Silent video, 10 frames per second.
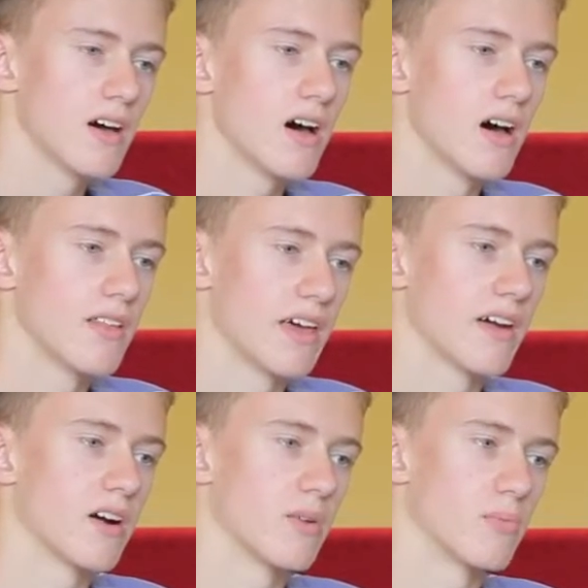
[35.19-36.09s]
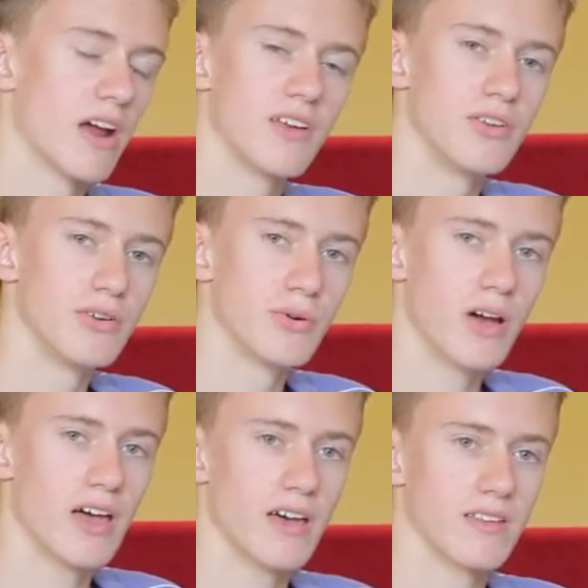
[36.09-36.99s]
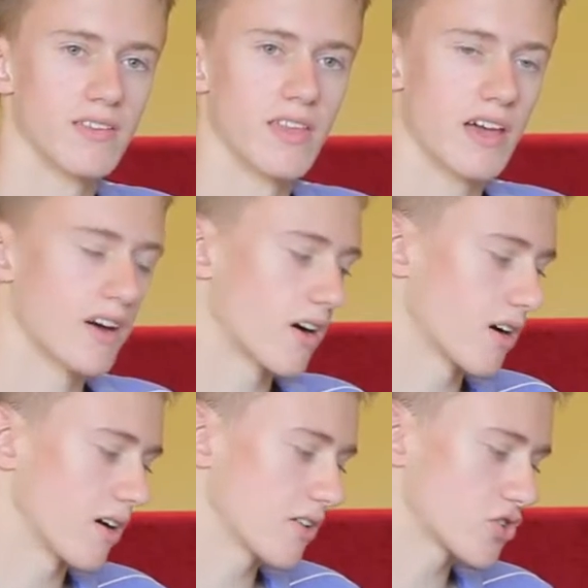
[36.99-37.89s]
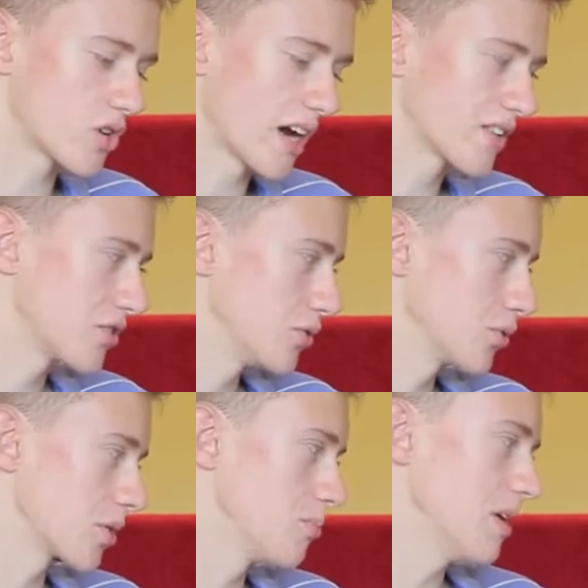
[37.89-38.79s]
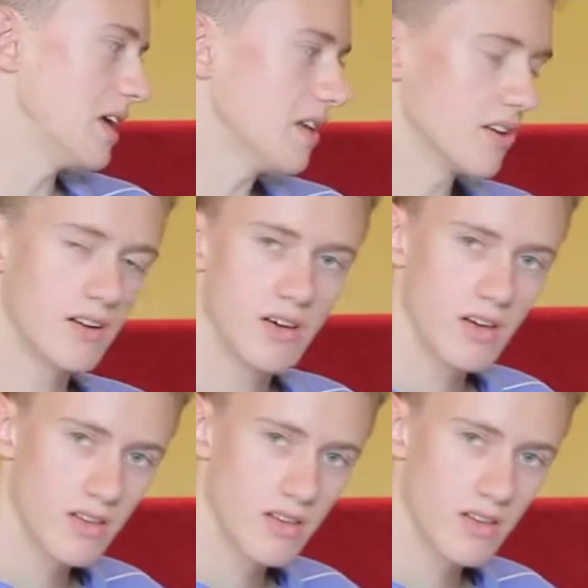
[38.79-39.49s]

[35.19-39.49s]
They are brand new and they are trying to compete